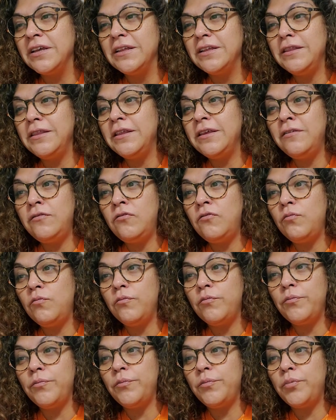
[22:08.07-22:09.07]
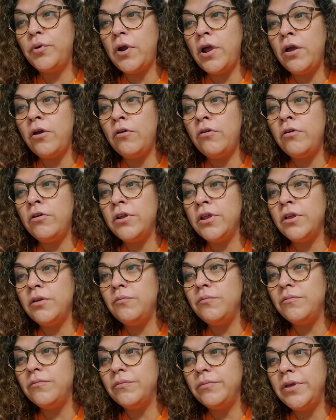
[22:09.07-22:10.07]
these
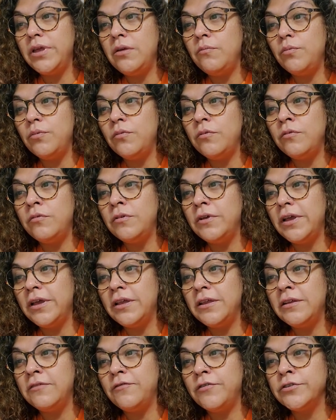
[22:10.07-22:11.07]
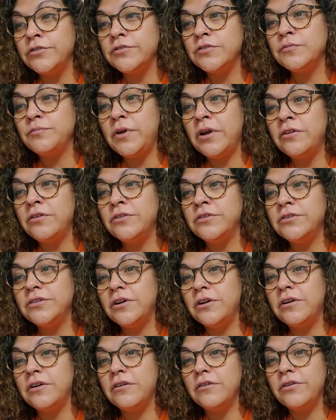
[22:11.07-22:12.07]
priority people and first responders
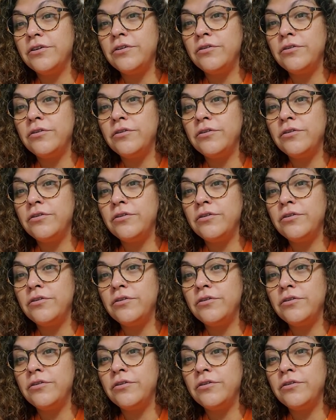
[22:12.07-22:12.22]
are,